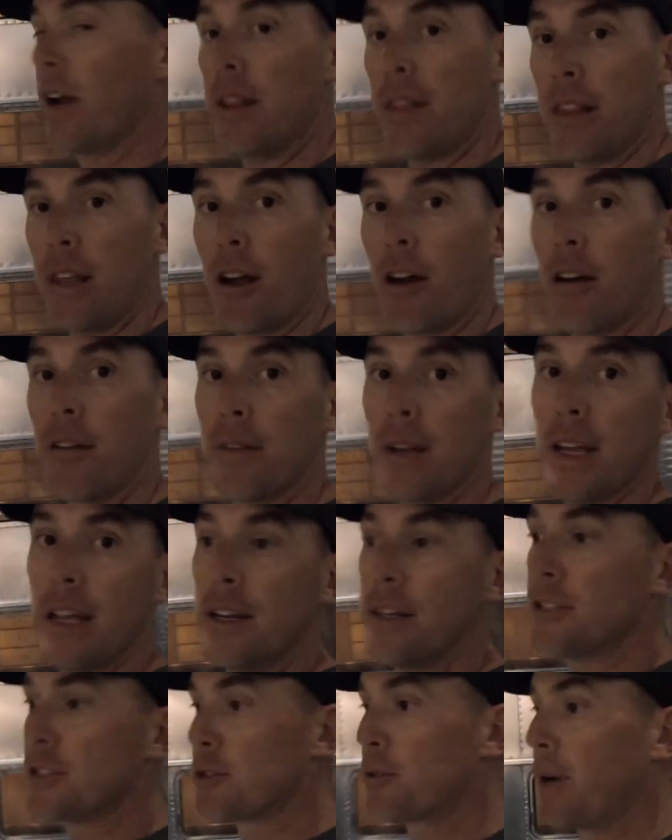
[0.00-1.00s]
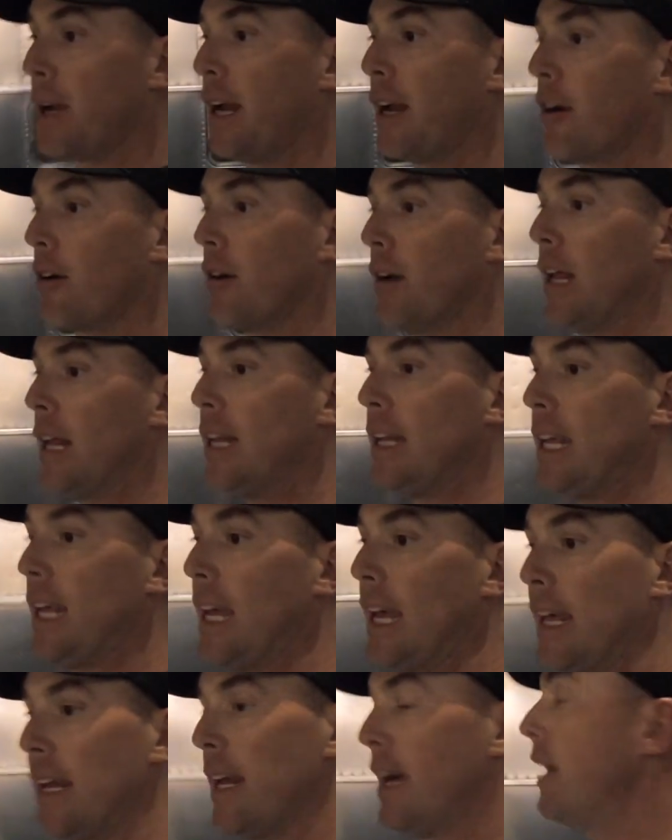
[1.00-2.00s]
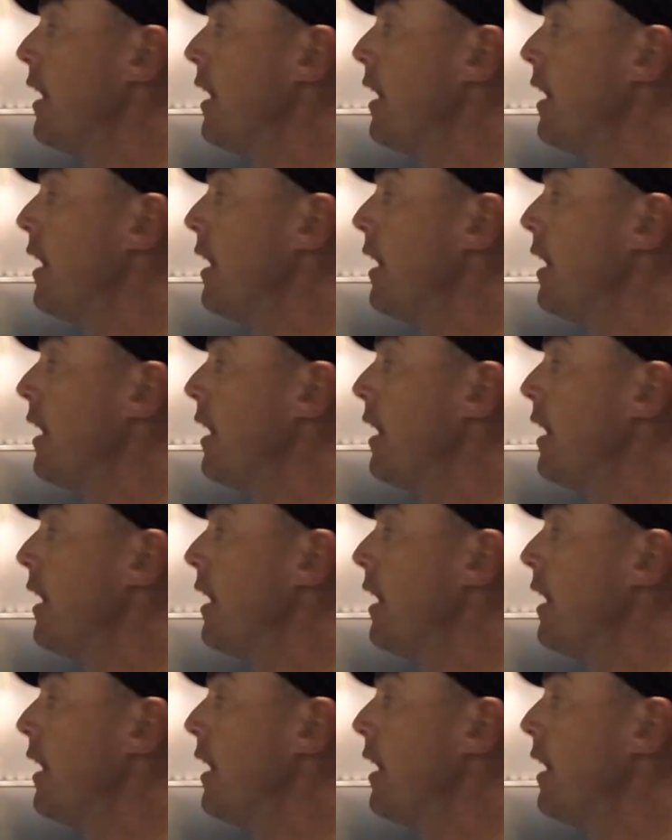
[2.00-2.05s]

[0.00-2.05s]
in the RV industry here in Indiana.